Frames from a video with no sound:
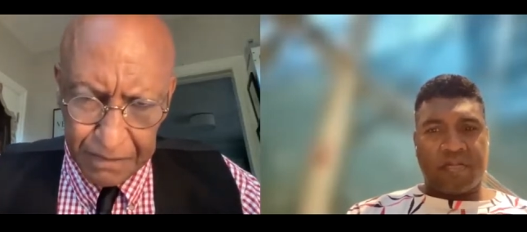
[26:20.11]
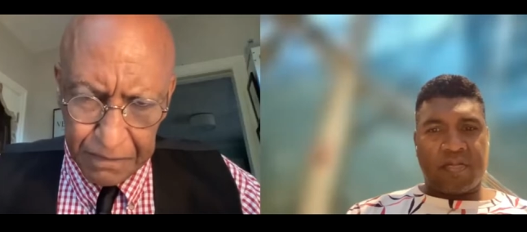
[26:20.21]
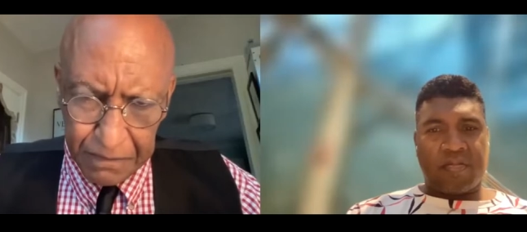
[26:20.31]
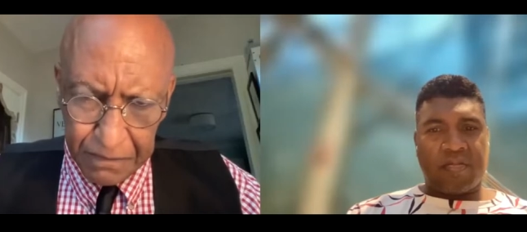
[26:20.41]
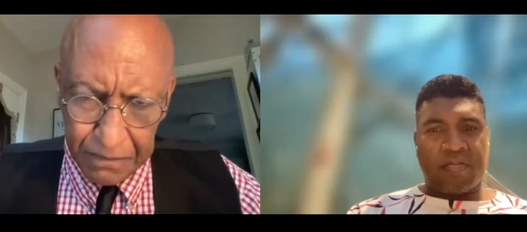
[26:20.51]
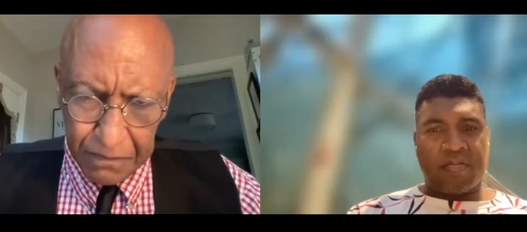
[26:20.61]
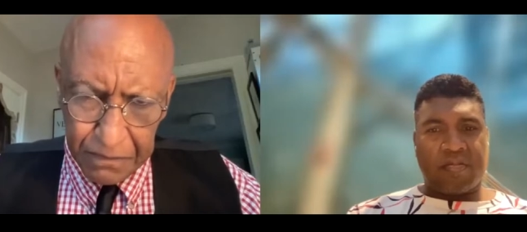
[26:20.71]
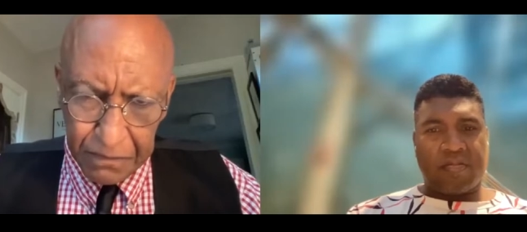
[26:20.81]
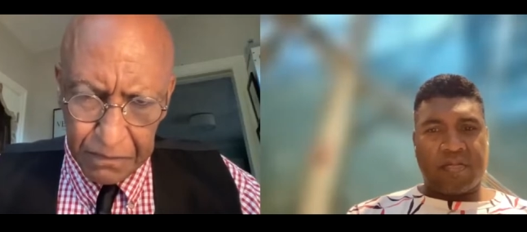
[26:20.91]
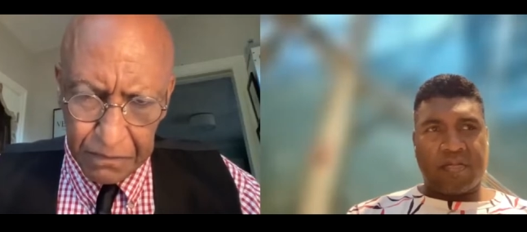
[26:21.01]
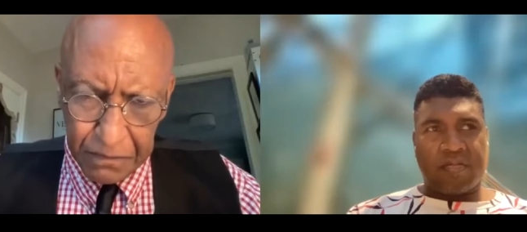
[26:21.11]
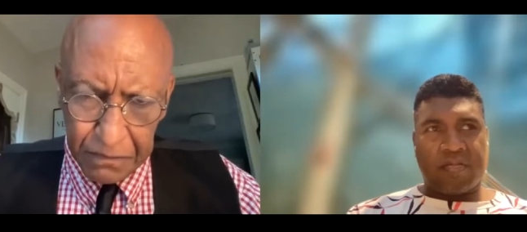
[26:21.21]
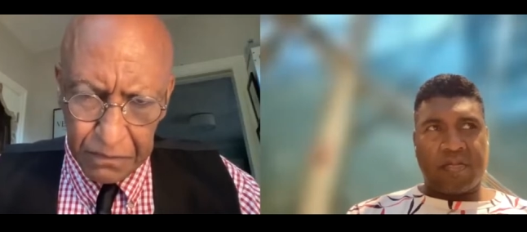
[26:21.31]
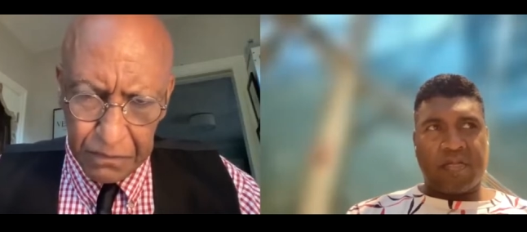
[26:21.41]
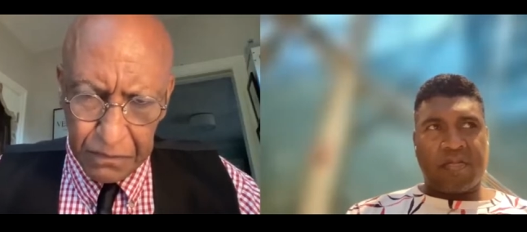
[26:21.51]

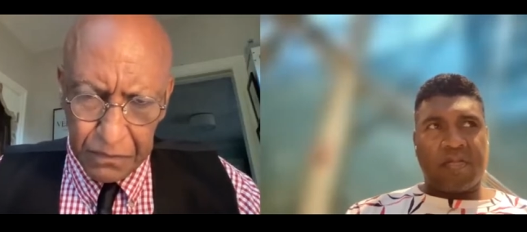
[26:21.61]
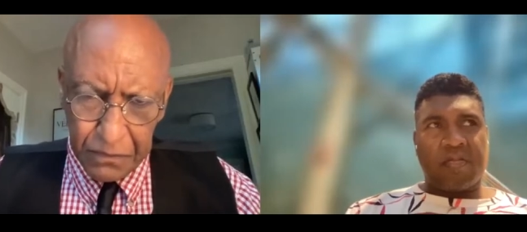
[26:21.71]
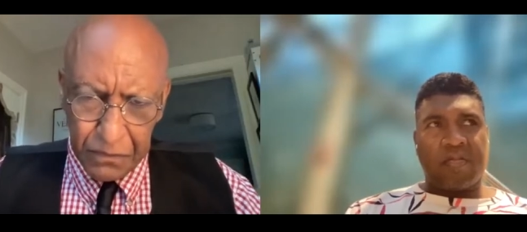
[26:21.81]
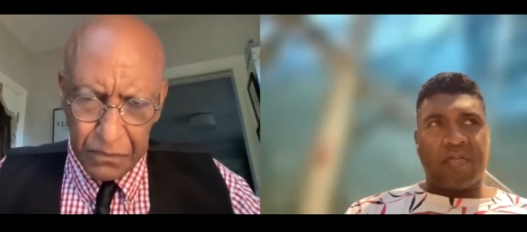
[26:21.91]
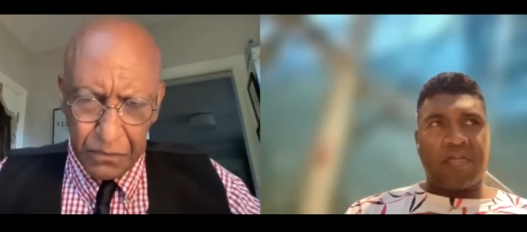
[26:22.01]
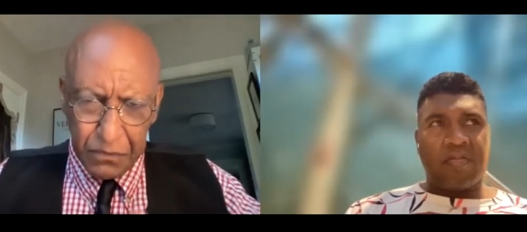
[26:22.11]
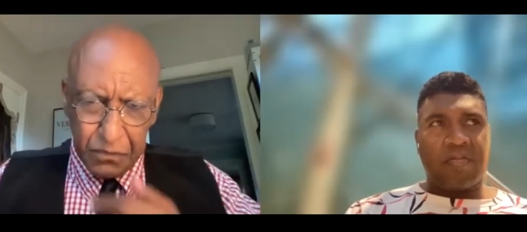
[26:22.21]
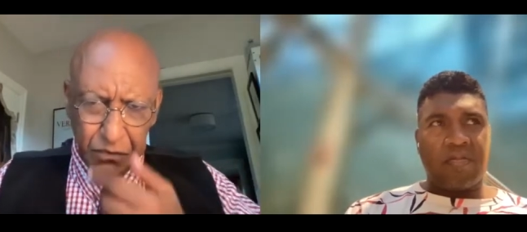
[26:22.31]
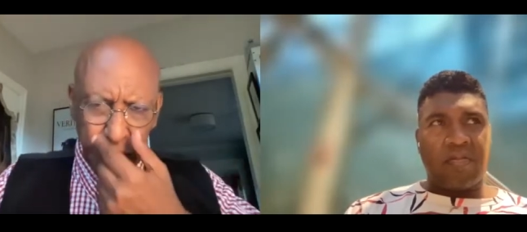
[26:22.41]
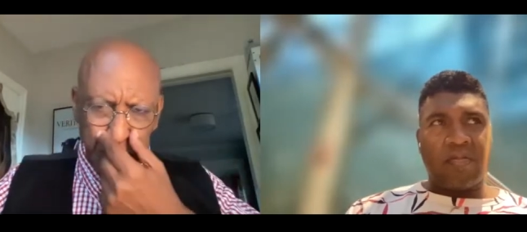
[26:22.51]
Nobody speaks.